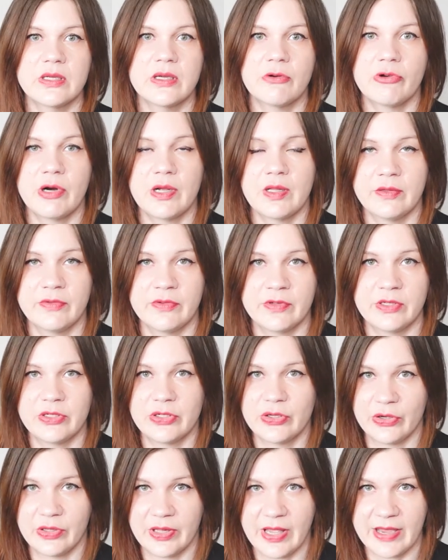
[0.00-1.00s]
relevant
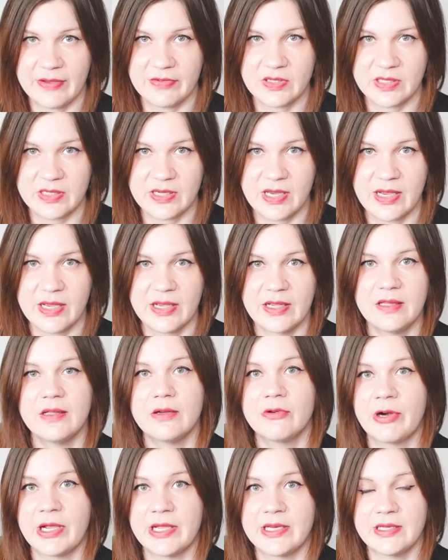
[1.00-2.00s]
to lifestyle
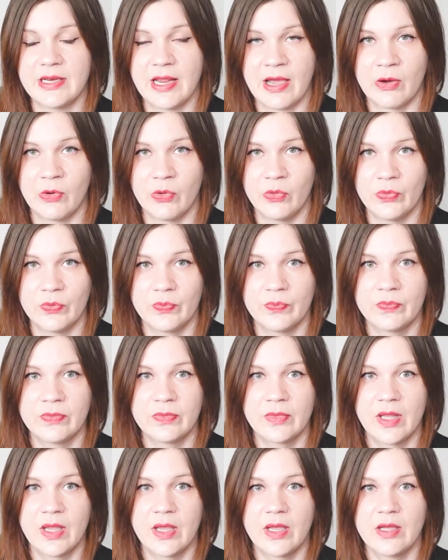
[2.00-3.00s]
right now.
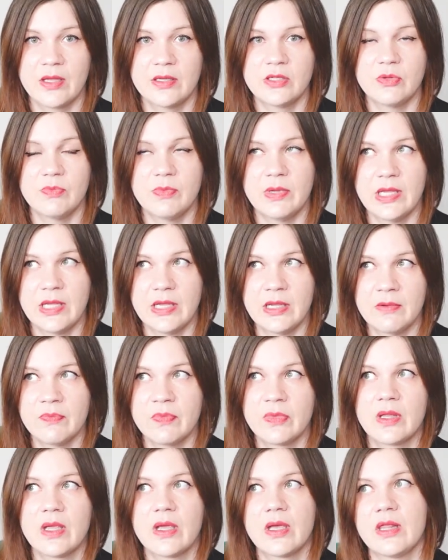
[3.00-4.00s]
To me,
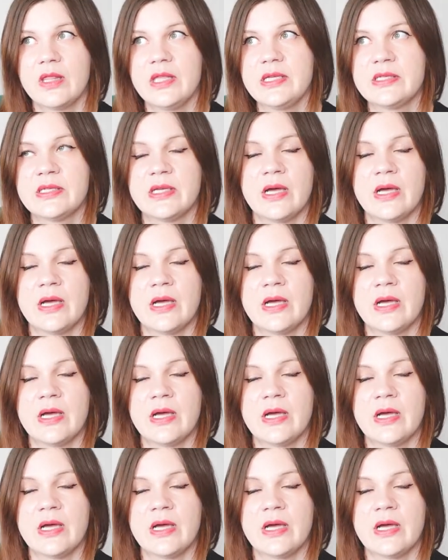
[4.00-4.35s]
these